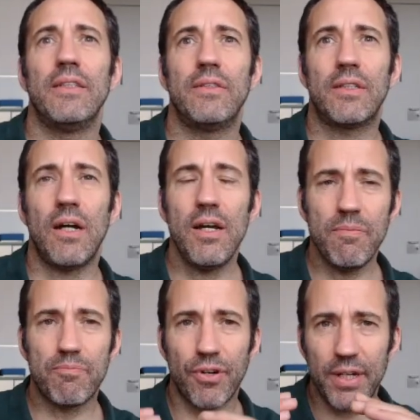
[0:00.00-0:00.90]
kind of
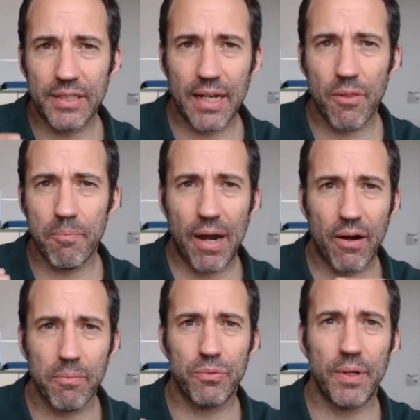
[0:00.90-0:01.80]
breaks down the barrier
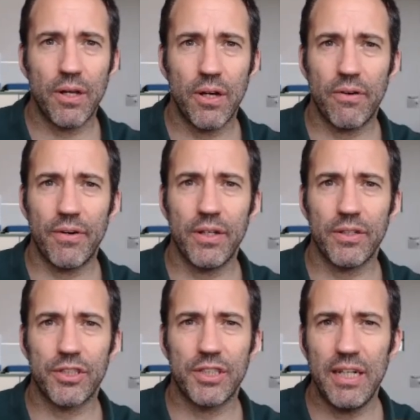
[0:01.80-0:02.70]
between her and us.
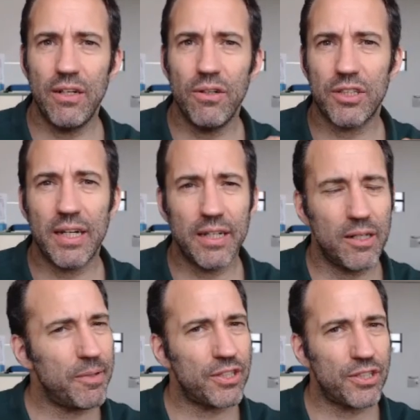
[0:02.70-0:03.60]
She looks a little
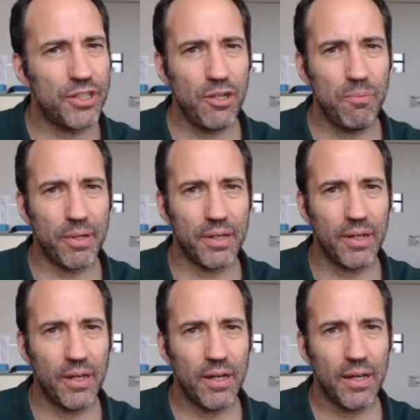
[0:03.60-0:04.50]
bit stupid,
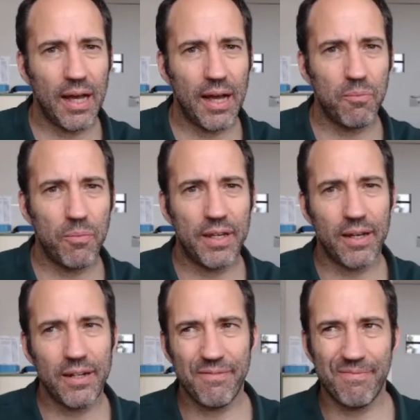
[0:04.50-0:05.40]
and we
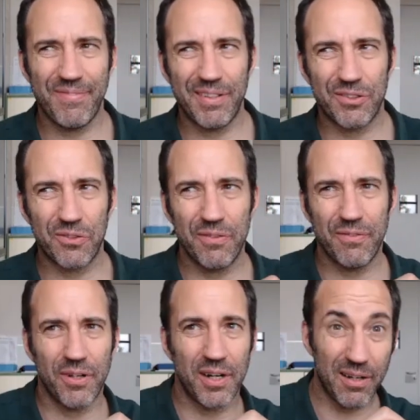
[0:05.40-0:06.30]
kind of feel sorry for
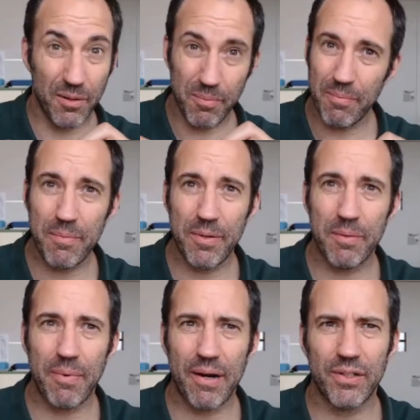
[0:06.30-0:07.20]
her and a little bit maybe
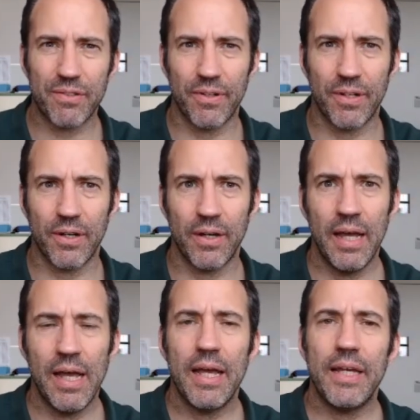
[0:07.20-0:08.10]
embarrassed for her.
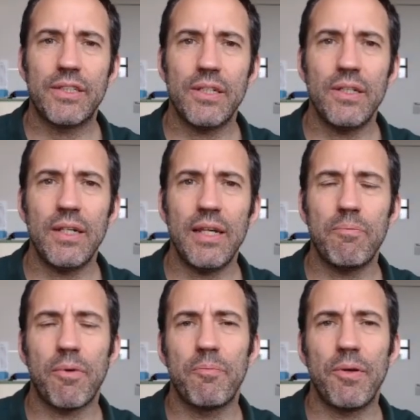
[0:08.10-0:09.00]
It's certainly
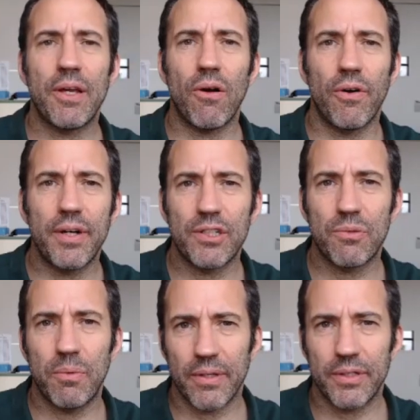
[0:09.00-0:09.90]
by being honest
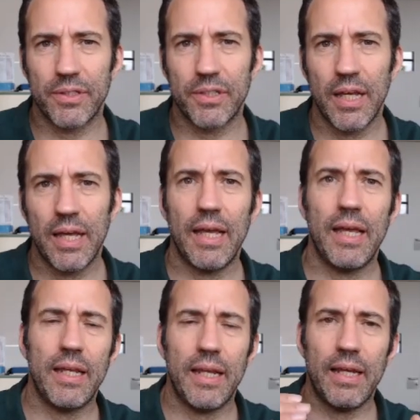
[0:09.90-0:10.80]
with us,
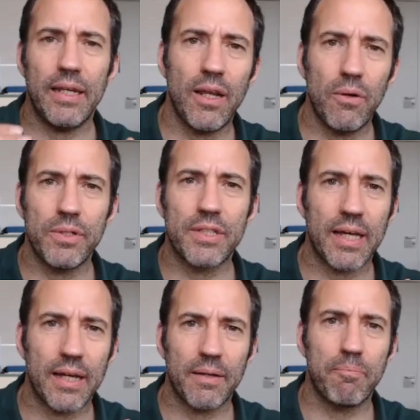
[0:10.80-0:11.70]
it lowers
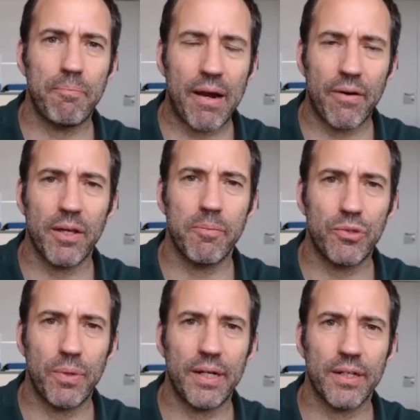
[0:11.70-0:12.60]
that barrier
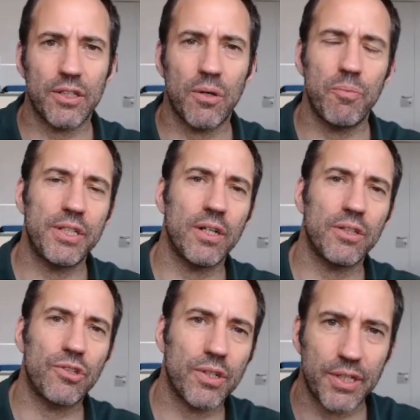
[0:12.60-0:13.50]
between us, and we start
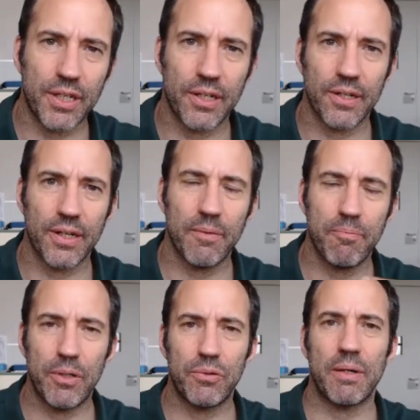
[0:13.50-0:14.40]
trusting her. It
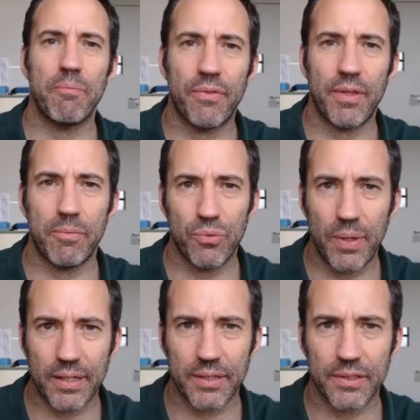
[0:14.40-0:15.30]
builds empathy
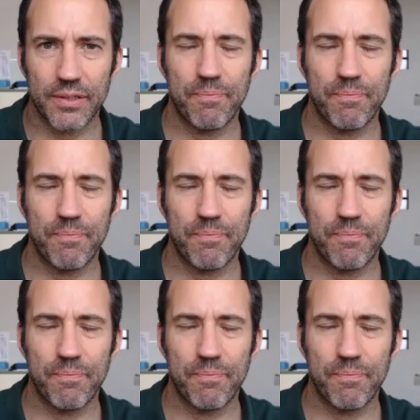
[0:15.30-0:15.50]
between us.